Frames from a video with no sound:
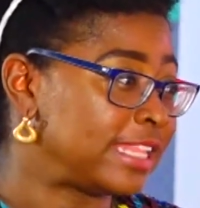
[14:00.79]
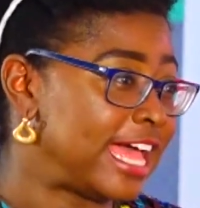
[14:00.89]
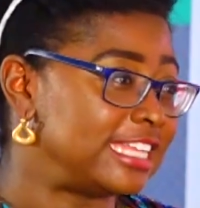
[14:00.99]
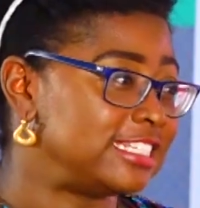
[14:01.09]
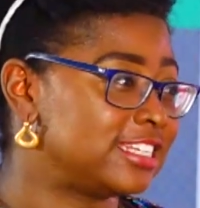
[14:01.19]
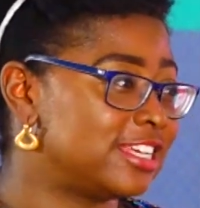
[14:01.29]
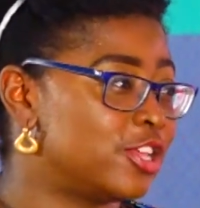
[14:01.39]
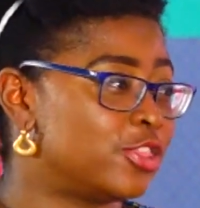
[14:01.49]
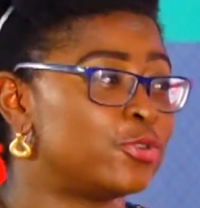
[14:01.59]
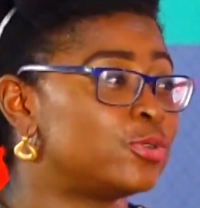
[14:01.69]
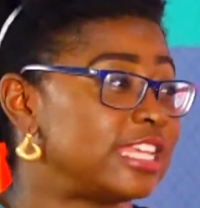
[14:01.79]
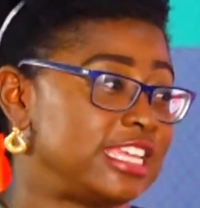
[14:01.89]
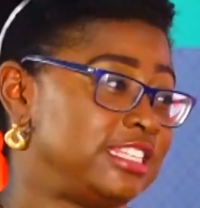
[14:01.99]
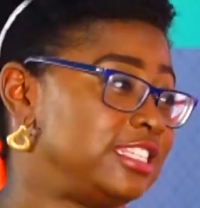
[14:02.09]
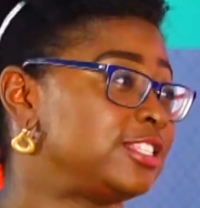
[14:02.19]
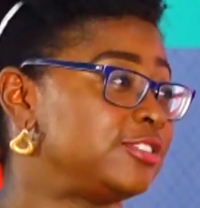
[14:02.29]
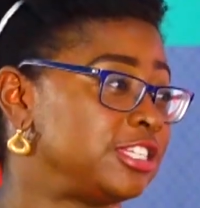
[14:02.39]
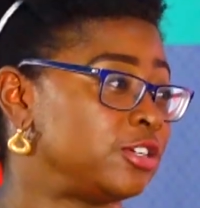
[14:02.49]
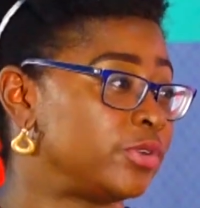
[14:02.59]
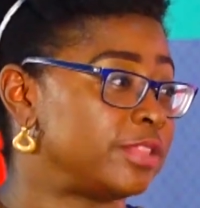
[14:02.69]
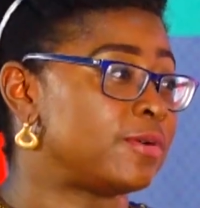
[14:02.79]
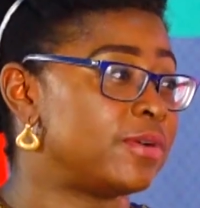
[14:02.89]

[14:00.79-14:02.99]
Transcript: planned, those are easy to deal with.